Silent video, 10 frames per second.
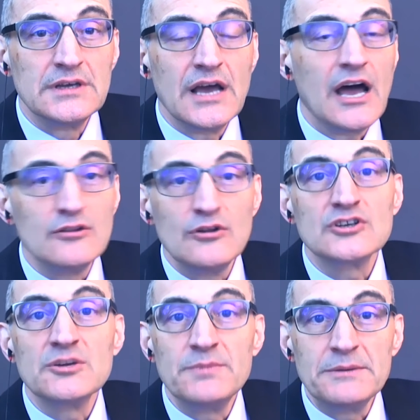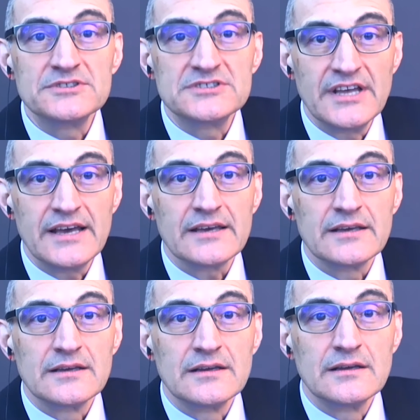How long do people stay?
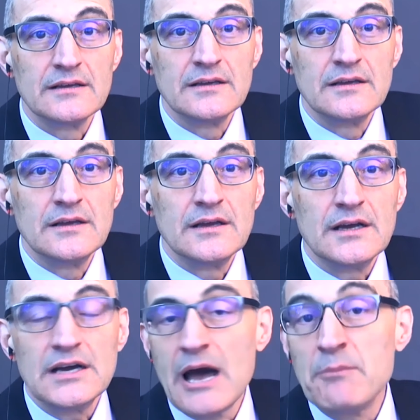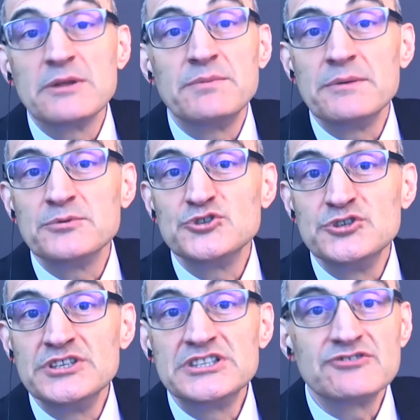How many people do you
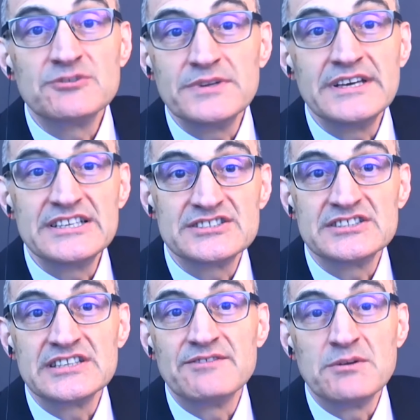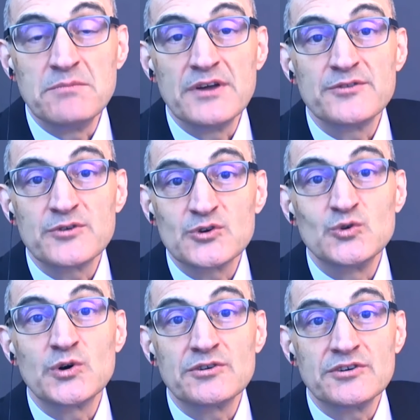need to replace in a given month or
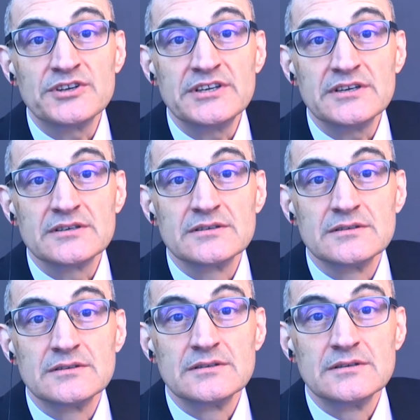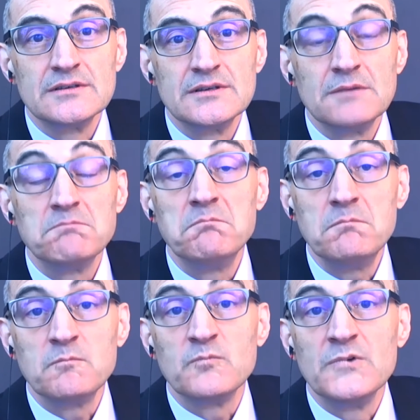quarter or year?
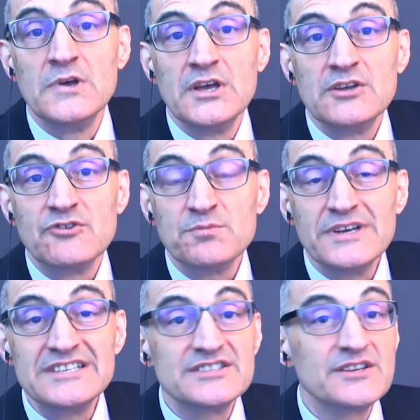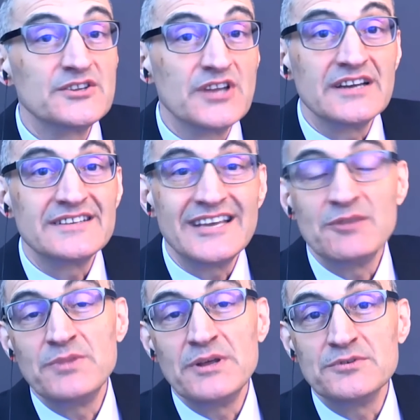You're replacing
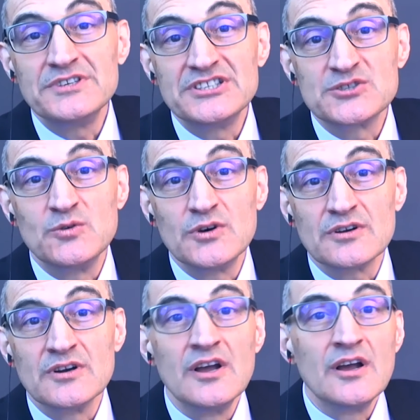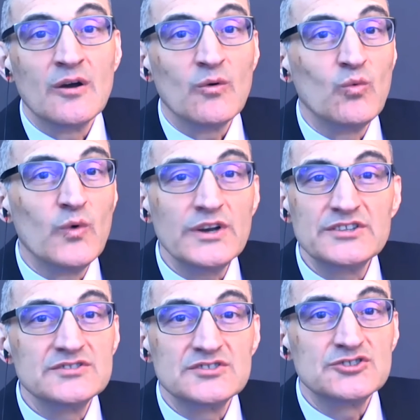10 people each quarter.
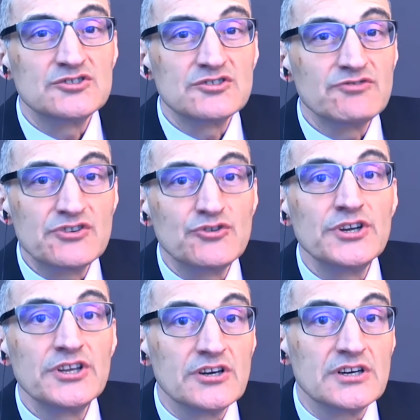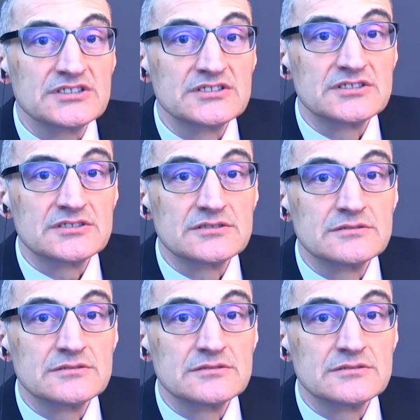What's your recruiting costs?